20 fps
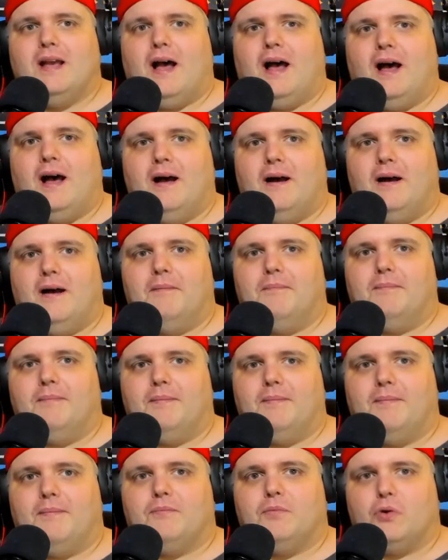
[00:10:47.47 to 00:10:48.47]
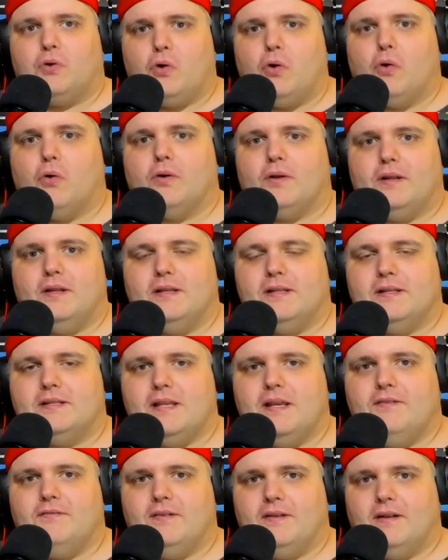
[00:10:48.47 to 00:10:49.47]
um
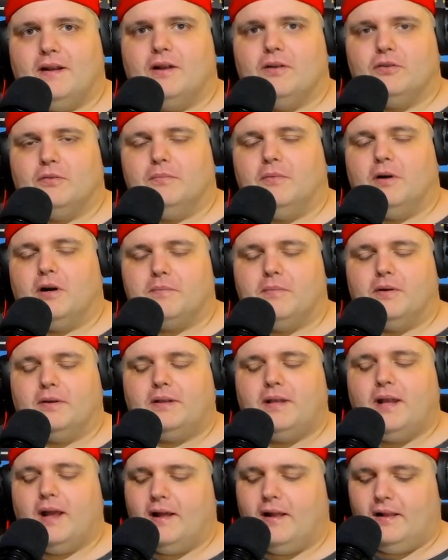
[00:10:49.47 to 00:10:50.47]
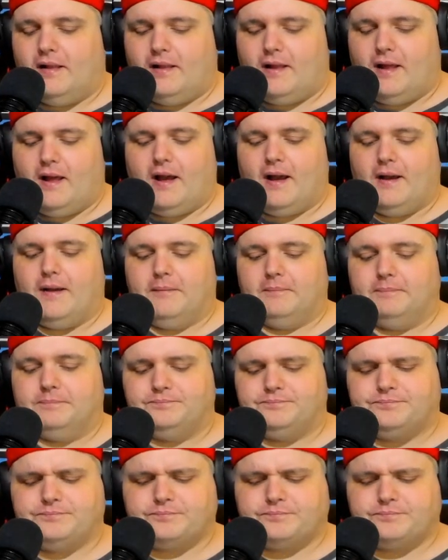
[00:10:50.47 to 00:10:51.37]
recordings even under Marc Martel um